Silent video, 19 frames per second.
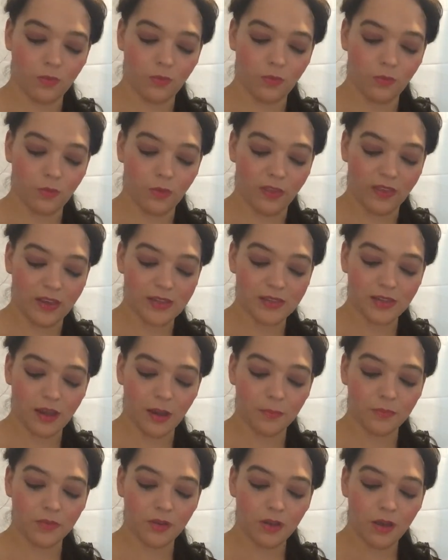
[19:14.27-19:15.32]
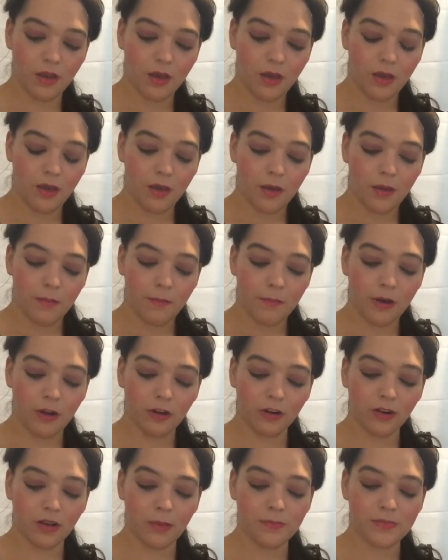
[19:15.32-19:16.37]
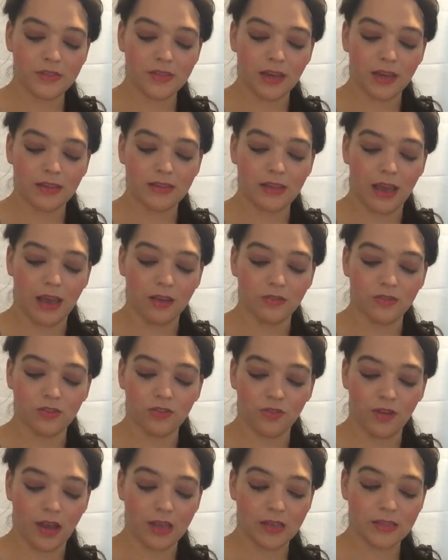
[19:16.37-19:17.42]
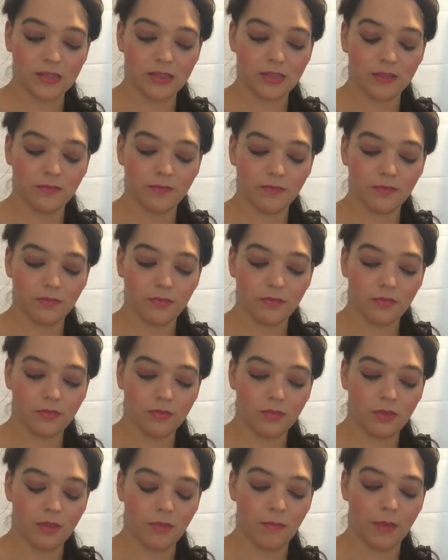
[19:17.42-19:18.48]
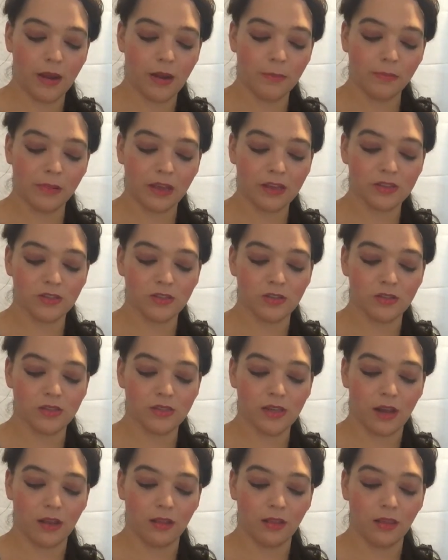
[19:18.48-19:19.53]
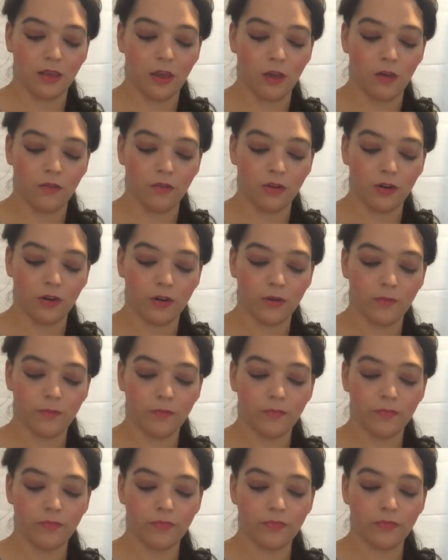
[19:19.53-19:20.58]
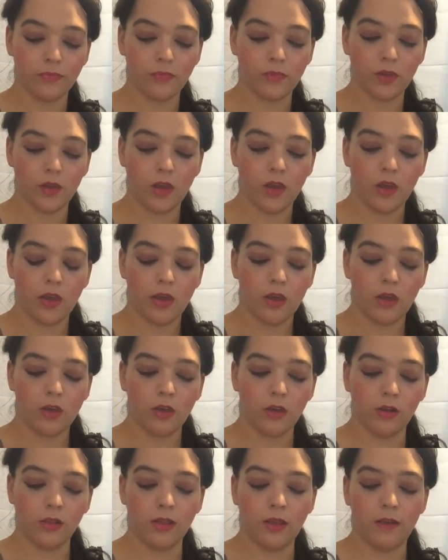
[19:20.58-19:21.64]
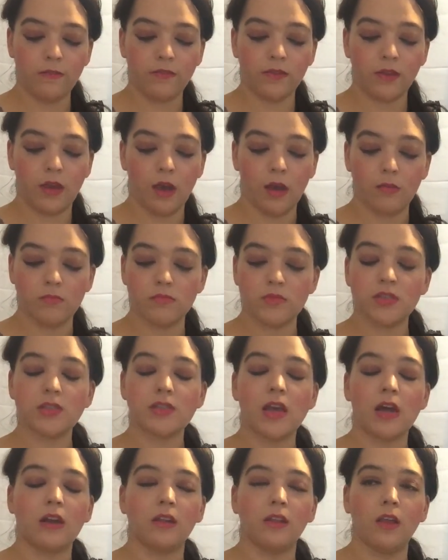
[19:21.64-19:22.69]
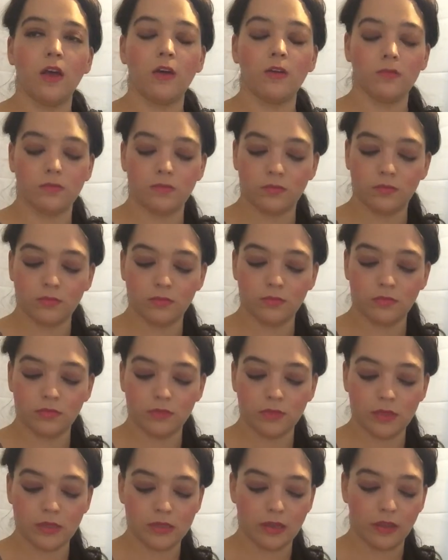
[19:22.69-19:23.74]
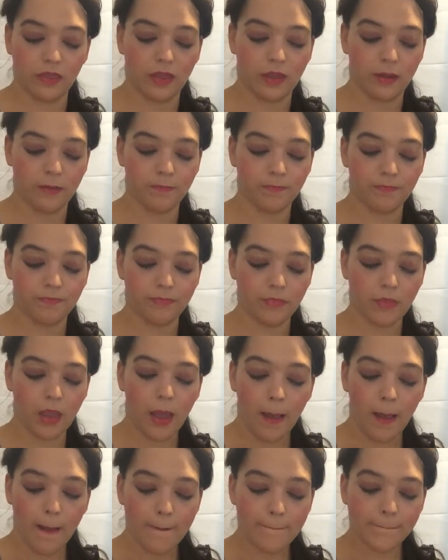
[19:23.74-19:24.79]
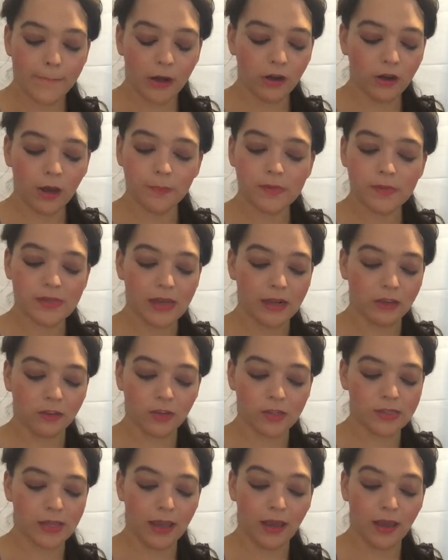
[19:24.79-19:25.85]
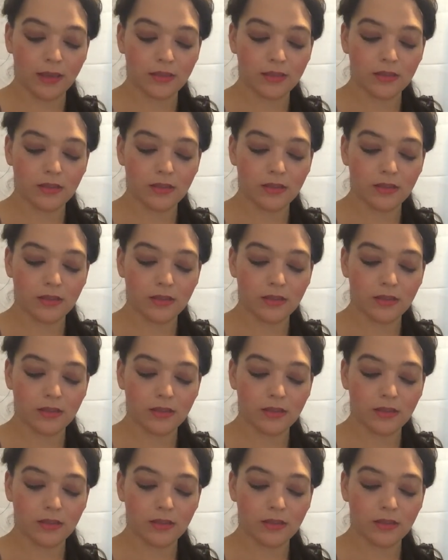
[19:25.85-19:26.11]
When they stopped, Buttercup sank down to rest. The man in black stood silently over her. Your love comes not alone, he said then. Buttercup did not understand.